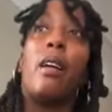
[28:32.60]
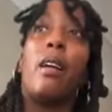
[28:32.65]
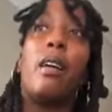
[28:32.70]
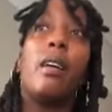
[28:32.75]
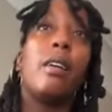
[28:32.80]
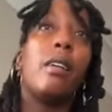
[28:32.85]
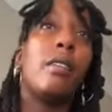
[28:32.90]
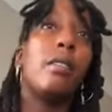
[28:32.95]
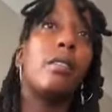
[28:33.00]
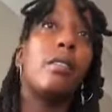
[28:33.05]

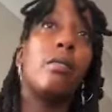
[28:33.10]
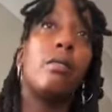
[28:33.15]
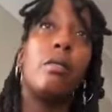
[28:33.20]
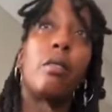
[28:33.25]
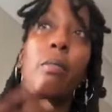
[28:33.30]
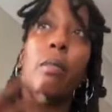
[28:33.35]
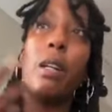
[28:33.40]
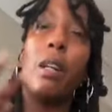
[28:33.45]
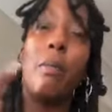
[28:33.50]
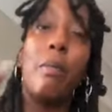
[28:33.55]
And
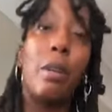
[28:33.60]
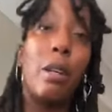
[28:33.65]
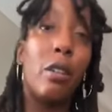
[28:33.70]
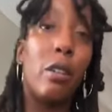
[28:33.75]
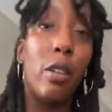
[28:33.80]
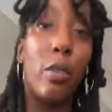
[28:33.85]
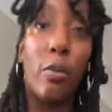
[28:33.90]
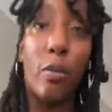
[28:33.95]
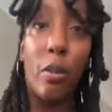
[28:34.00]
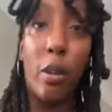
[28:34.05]
there may not be
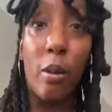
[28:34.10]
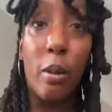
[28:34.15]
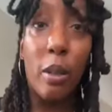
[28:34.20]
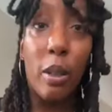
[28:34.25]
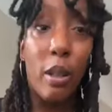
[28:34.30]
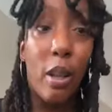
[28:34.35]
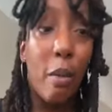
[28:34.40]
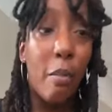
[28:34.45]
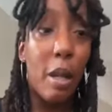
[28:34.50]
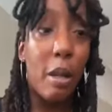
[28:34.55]
anything wrong with
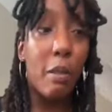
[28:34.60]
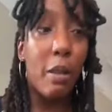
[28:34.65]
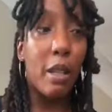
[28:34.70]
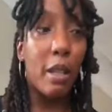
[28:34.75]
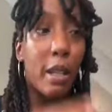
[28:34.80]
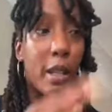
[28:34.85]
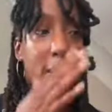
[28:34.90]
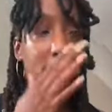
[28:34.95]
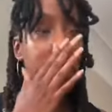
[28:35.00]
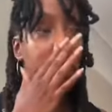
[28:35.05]
that. Maybe
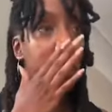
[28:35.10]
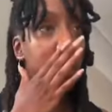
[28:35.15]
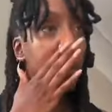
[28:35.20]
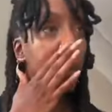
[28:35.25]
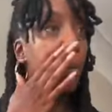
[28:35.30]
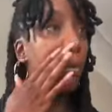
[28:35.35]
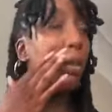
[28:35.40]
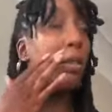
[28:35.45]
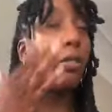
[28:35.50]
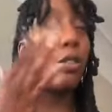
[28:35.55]
that
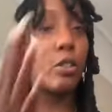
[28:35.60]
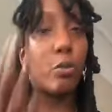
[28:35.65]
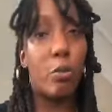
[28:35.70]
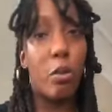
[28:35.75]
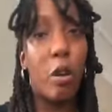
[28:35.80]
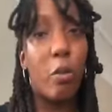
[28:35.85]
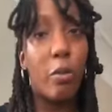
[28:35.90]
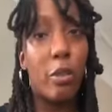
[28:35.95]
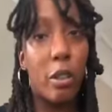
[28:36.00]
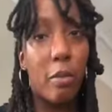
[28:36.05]
is, well, there's
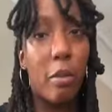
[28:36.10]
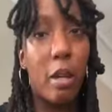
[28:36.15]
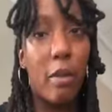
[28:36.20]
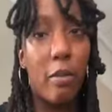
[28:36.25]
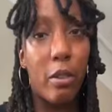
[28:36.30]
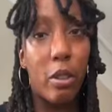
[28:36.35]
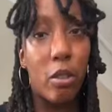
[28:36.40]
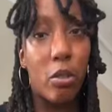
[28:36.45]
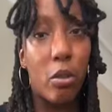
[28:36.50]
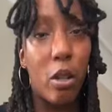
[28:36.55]
wrong with them
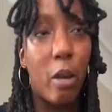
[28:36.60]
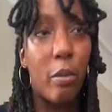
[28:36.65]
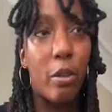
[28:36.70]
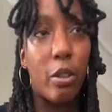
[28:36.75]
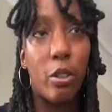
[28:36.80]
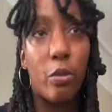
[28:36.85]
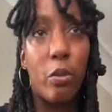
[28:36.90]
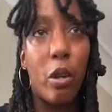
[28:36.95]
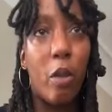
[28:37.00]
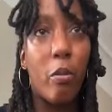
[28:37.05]
having the trauma.
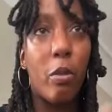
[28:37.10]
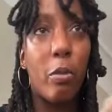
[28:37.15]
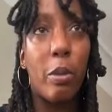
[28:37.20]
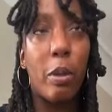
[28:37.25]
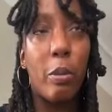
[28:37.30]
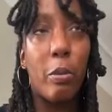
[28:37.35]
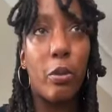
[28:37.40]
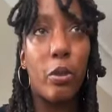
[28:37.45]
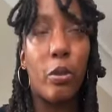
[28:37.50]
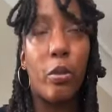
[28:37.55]
There's wrong with
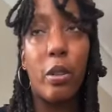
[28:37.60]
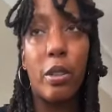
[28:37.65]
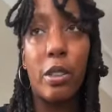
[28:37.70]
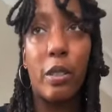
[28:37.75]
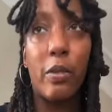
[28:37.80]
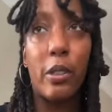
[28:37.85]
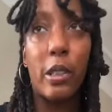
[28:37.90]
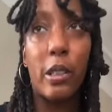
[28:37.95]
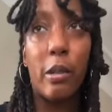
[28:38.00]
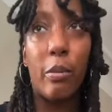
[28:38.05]
people doing
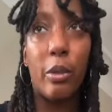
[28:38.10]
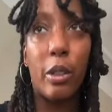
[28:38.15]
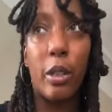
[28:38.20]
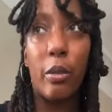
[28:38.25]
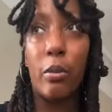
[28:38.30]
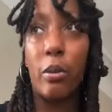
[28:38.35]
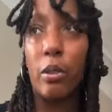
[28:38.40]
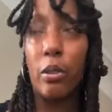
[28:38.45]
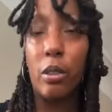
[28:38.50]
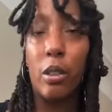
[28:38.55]
stuff to them when
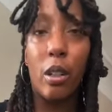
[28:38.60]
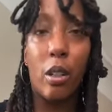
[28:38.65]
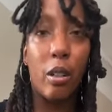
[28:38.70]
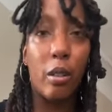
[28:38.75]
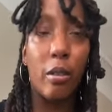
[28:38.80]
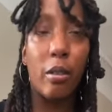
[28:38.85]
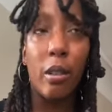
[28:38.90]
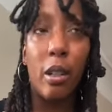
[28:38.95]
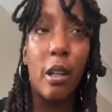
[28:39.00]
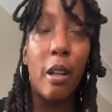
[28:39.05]
they were
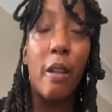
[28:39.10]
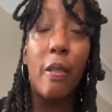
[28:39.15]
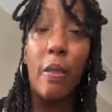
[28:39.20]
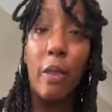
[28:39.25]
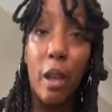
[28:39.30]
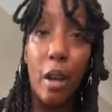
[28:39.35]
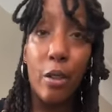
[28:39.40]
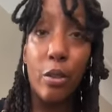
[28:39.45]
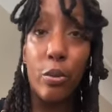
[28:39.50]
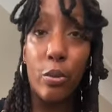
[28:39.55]
young.
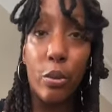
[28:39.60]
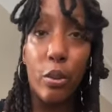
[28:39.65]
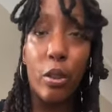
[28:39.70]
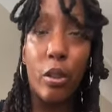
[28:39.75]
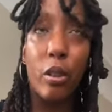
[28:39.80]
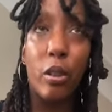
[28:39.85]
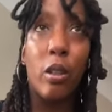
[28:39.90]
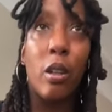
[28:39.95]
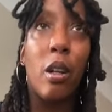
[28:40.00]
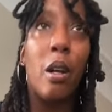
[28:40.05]
That's
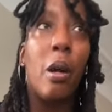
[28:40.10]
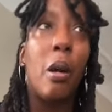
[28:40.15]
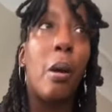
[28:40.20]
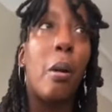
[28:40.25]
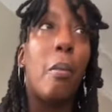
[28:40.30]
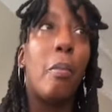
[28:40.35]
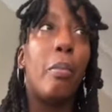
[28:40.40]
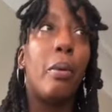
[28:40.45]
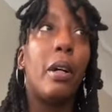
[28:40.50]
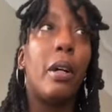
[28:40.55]
wrong.
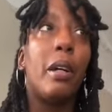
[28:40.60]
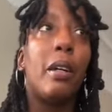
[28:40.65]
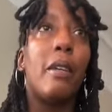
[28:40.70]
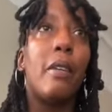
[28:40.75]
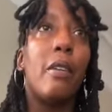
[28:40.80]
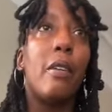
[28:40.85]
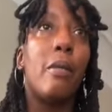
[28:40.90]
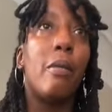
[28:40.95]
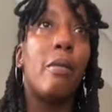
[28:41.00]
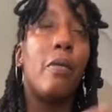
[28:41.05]

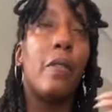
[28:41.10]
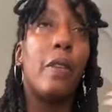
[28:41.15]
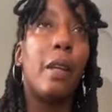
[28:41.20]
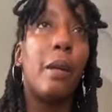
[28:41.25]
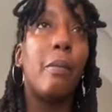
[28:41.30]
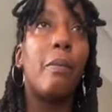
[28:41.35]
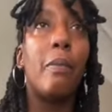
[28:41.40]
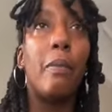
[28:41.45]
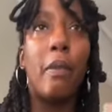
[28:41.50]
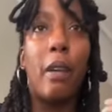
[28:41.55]
But
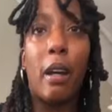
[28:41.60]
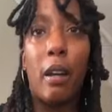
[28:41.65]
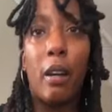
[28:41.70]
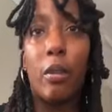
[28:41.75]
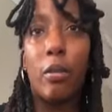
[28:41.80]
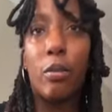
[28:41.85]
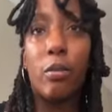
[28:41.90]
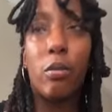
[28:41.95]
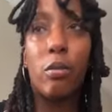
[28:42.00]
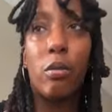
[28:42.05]
them
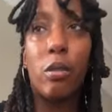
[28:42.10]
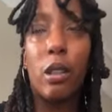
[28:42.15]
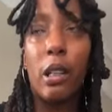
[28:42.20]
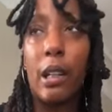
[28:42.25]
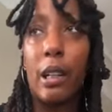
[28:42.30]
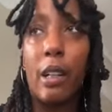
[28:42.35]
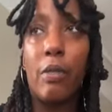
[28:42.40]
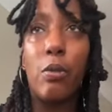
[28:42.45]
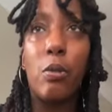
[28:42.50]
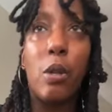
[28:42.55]
now,
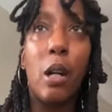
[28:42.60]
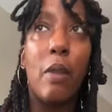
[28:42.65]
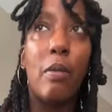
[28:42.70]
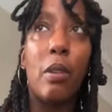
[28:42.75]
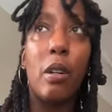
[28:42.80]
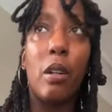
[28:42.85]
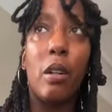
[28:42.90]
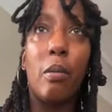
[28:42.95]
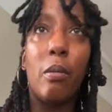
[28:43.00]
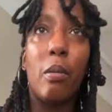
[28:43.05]
like if you
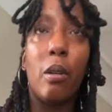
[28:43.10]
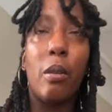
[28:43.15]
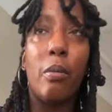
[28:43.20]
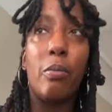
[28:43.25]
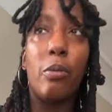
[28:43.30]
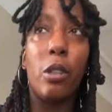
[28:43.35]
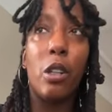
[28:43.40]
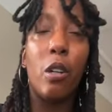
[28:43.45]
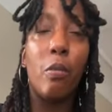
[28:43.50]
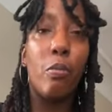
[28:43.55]
have
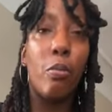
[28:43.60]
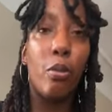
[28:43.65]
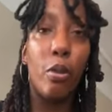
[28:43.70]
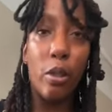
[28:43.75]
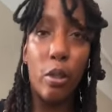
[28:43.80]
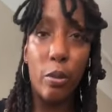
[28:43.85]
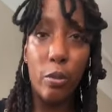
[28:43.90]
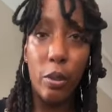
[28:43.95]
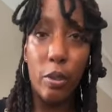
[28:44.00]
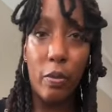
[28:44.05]
a young
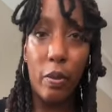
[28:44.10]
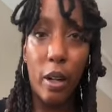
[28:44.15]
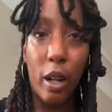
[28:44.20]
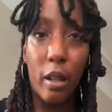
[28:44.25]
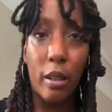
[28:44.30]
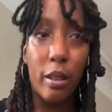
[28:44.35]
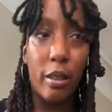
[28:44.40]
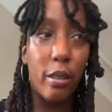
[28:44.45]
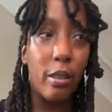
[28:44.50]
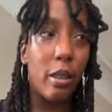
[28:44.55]
boy who was
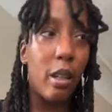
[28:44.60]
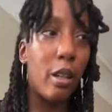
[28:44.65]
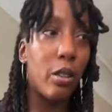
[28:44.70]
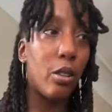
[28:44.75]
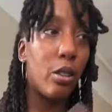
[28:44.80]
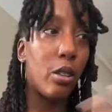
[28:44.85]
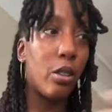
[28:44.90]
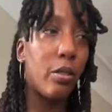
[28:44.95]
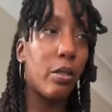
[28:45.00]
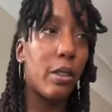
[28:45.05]
violated and now
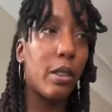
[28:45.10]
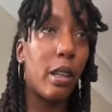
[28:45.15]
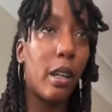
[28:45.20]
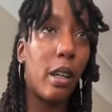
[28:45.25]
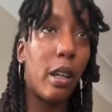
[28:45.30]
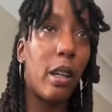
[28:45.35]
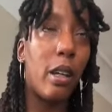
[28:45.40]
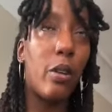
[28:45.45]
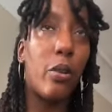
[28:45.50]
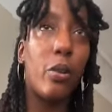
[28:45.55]
he turns
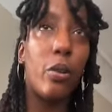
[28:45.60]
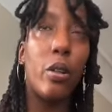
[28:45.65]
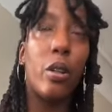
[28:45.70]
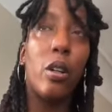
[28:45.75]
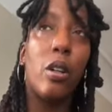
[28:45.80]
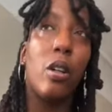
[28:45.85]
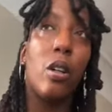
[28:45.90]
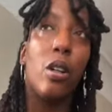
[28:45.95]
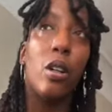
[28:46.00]
gay, or